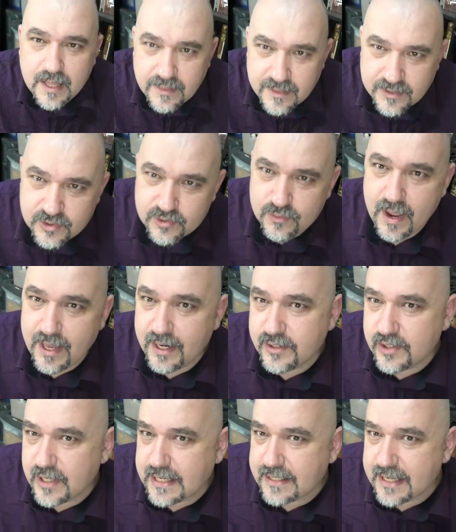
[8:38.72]
There's
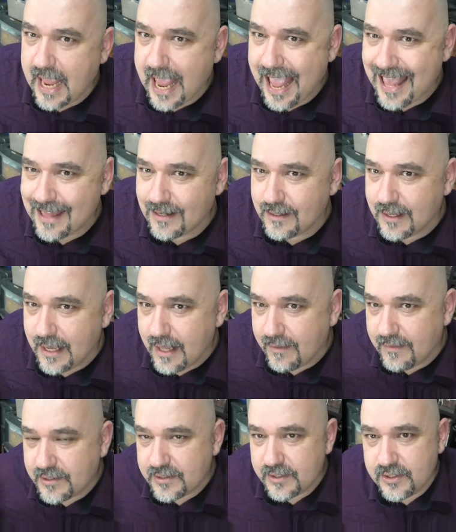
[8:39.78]
strategies and
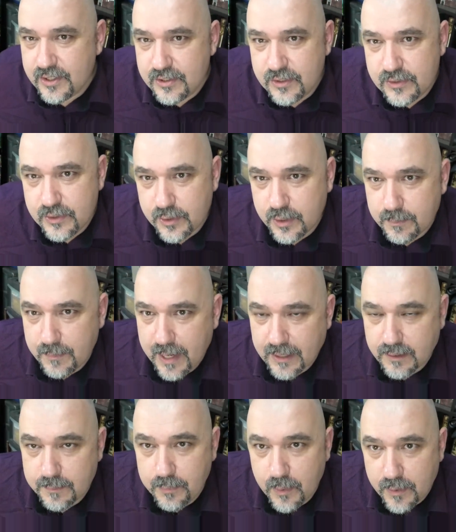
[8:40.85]
there's decisions you can make
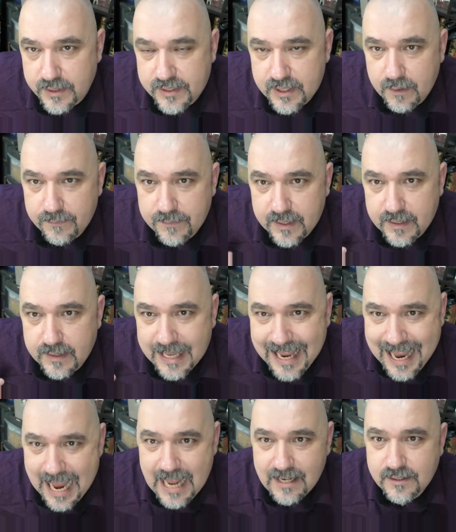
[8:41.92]
to put yourself in the
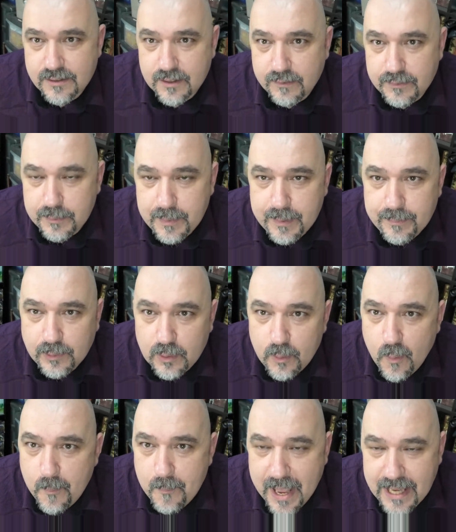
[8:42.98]
heads of the people who
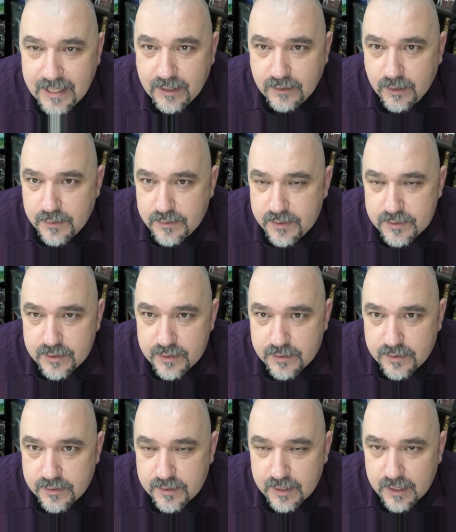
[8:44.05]
are making those
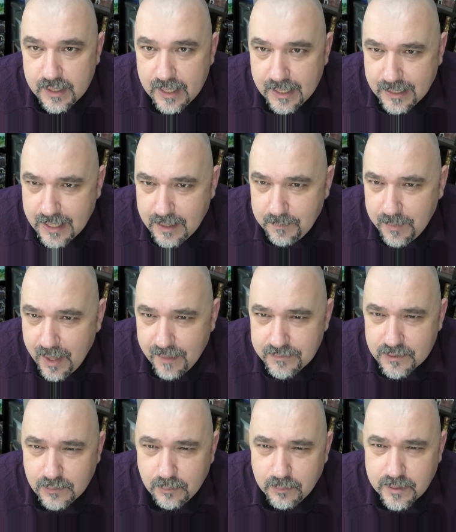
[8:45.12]
decisions. And again, Paths
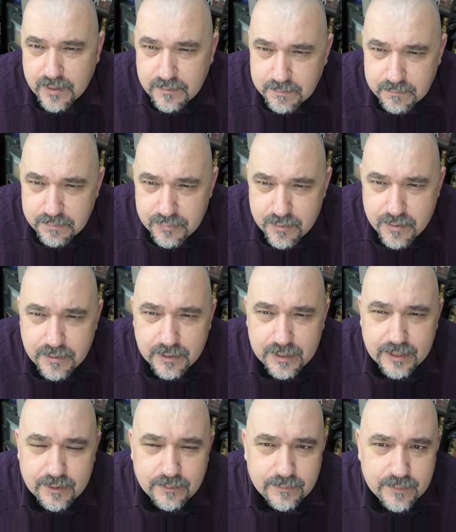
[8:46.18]
of Glory is brutally
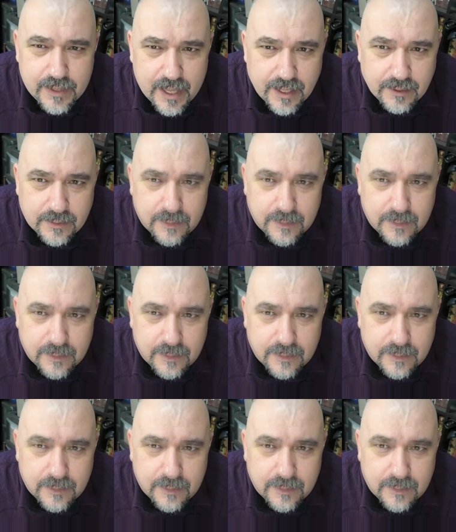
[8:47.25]
good for that.